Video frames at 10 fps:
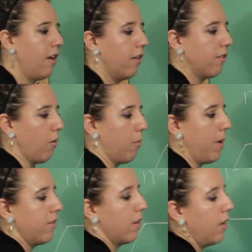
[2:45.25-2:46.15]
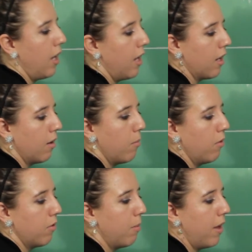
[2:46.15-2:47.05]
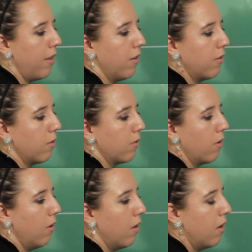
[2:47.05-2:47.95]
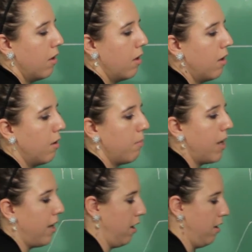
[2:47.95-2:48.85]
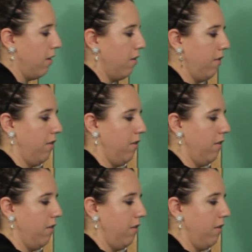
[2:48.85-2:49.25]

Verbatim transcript: So we're basically going to multiply this result by n,